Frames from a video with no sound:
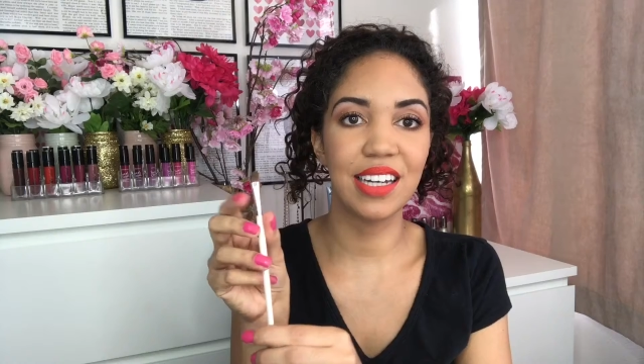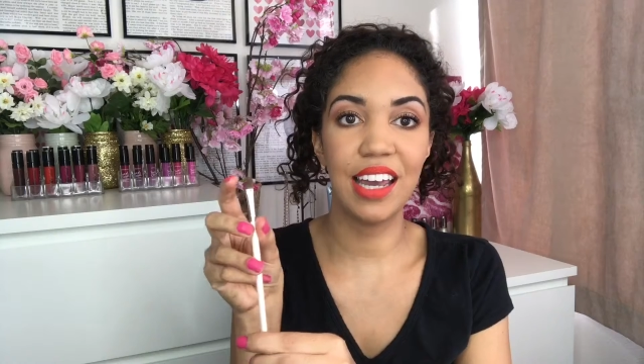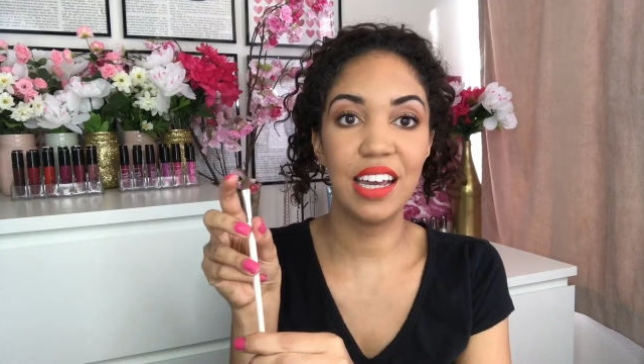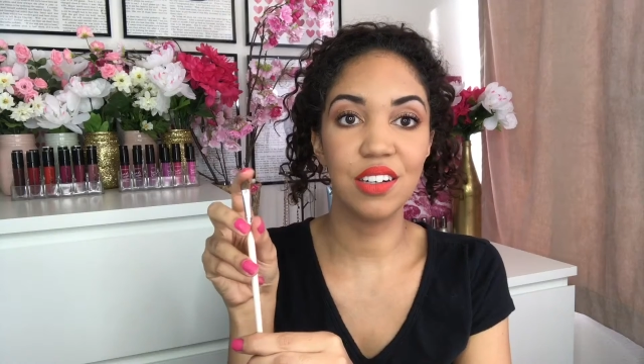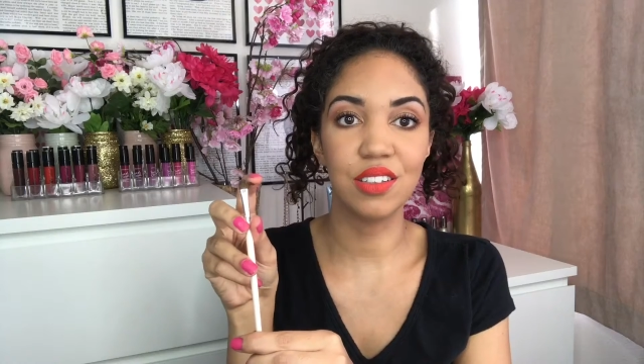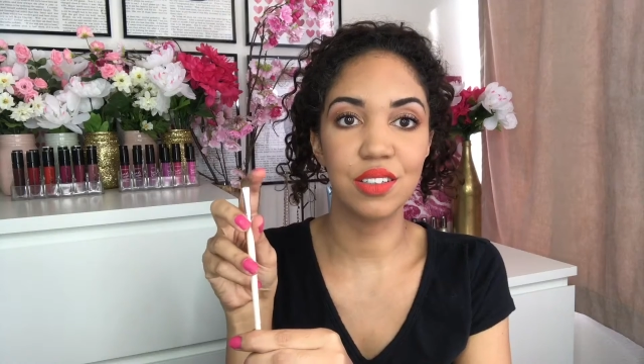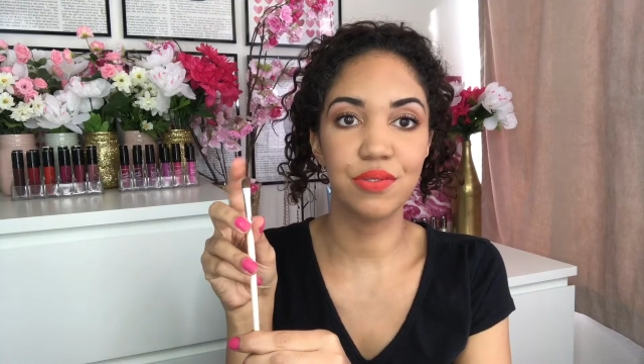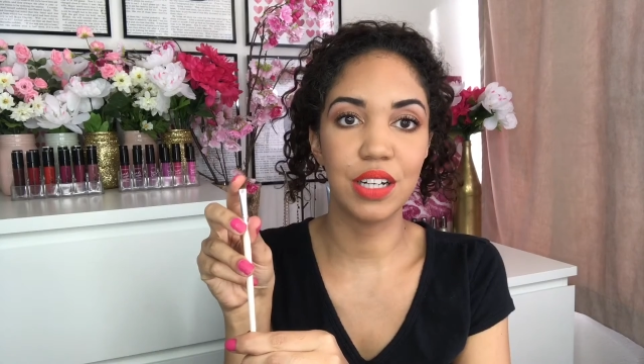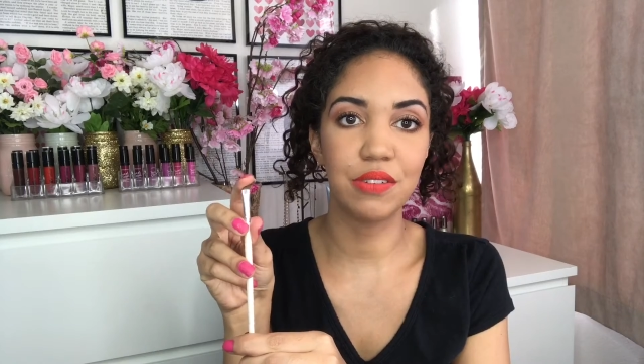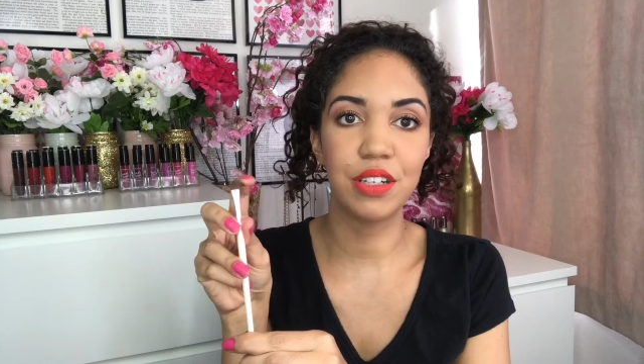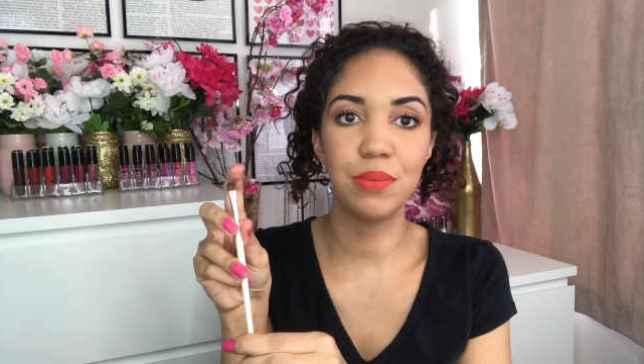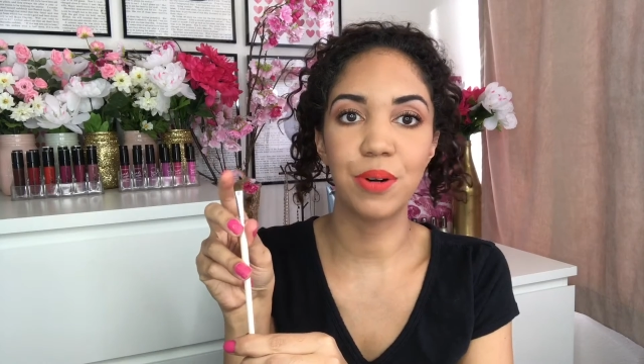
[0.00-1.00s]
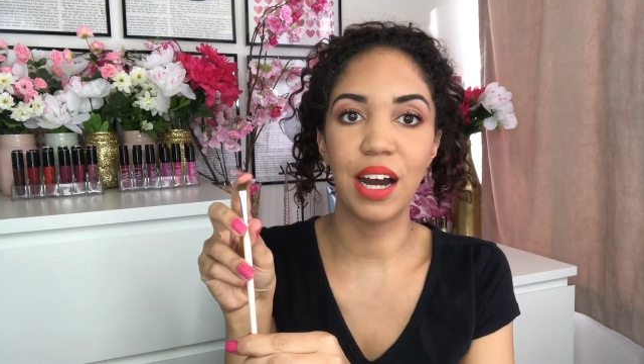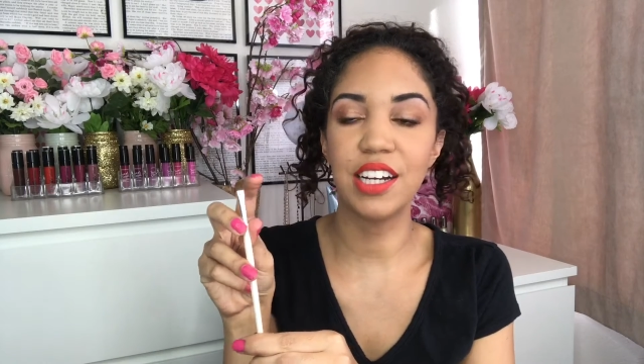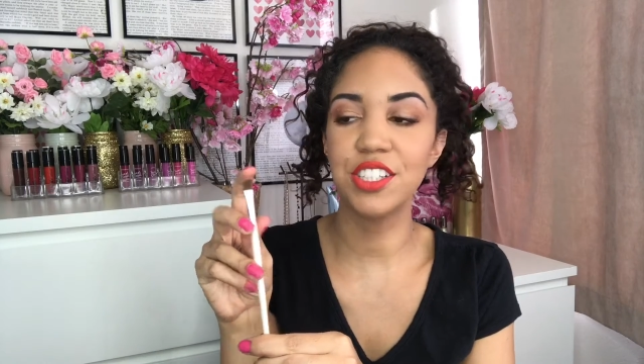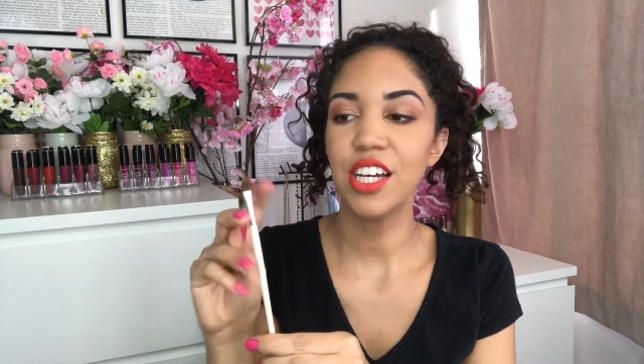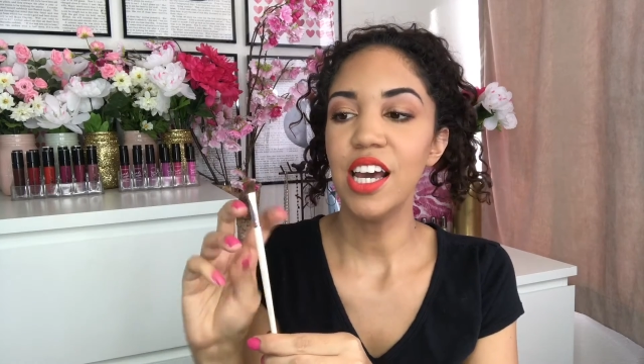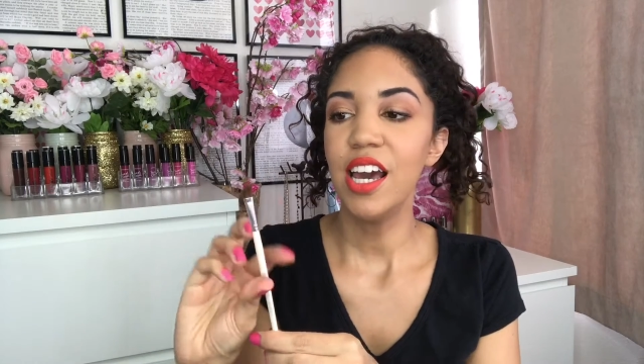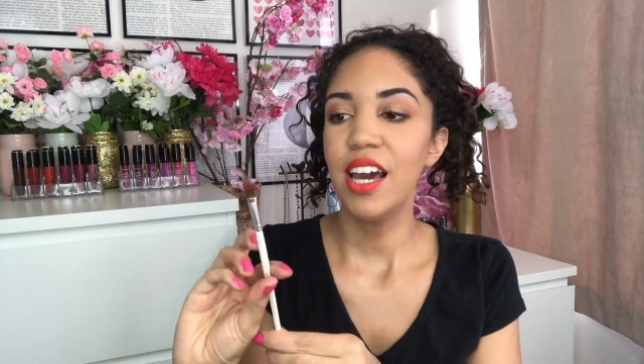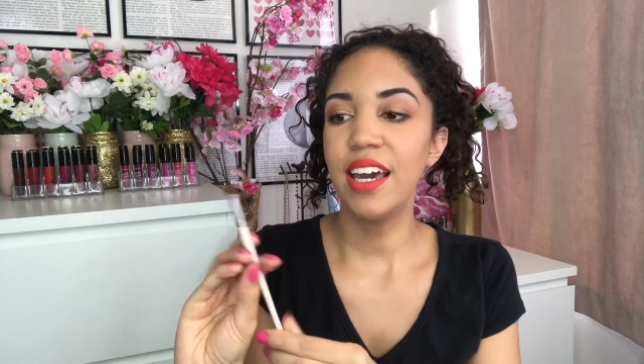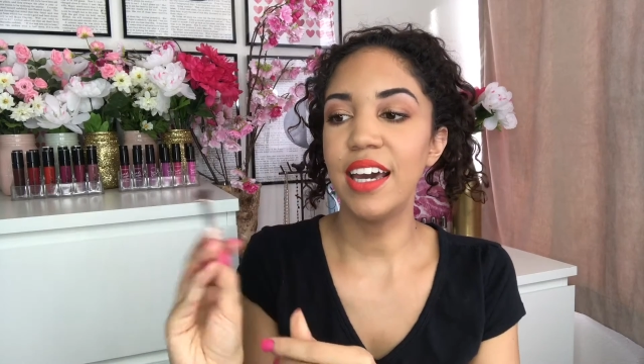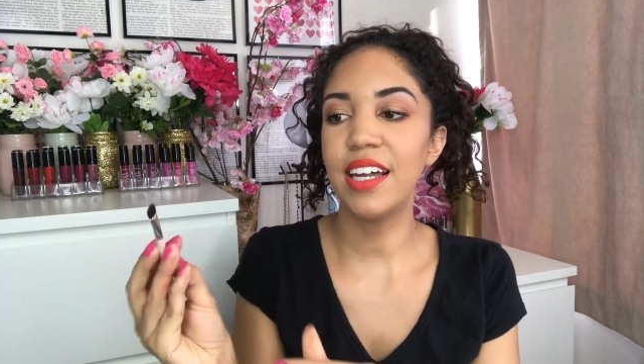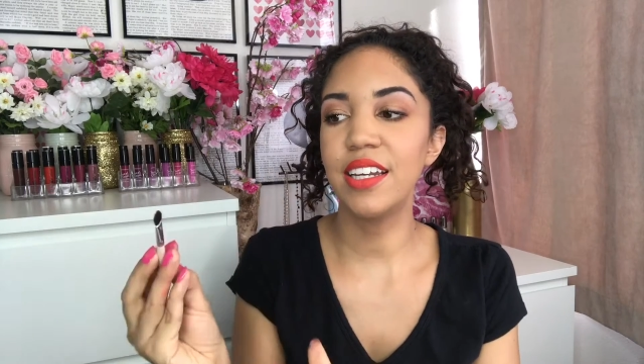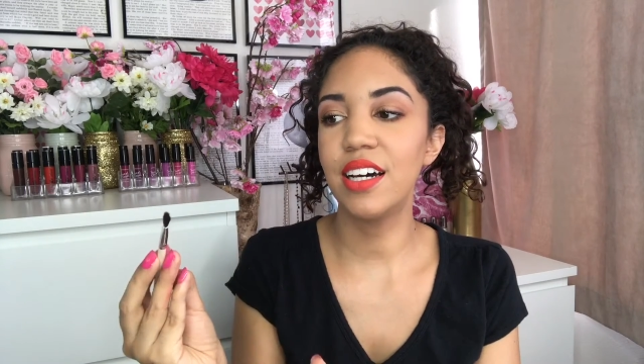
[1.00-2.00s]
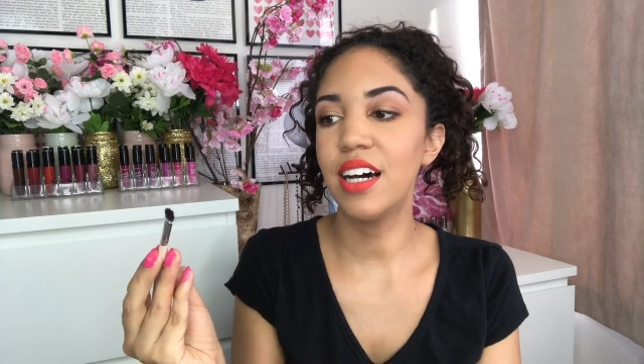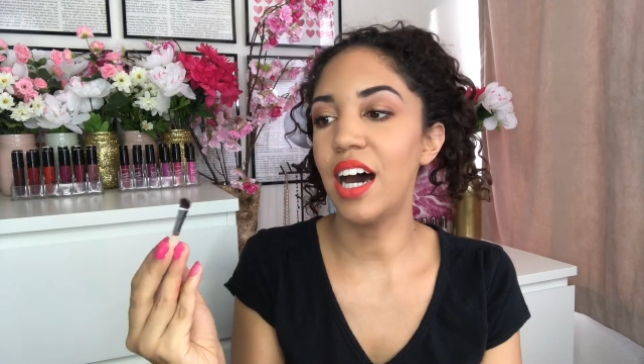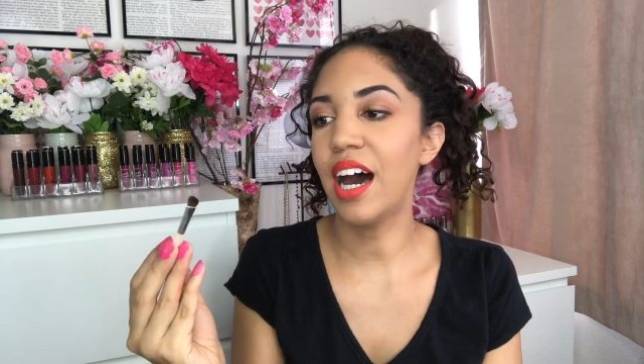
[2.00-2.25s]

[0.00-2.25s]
an angled fluffy brush, and